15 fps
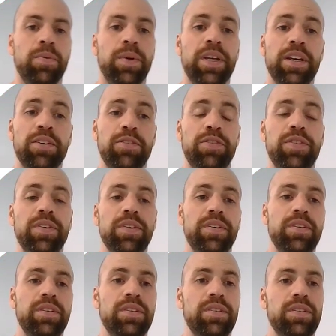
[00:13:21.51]
We have
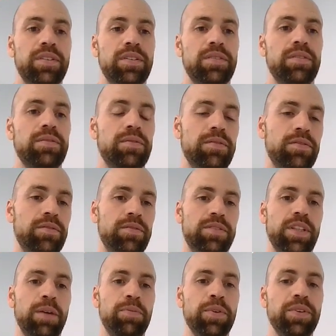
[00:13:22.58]
a
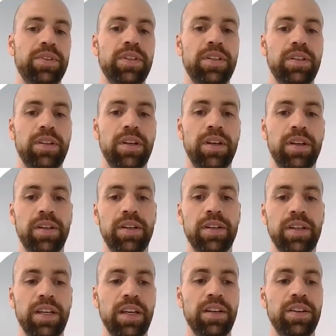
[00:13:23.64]
subroutine
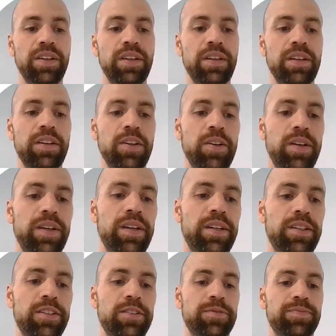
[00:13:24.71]
again here,
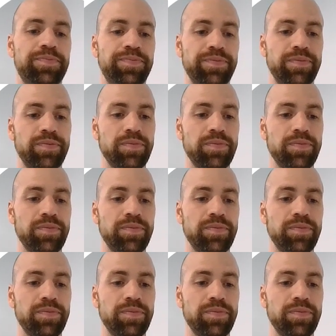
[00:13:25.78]
and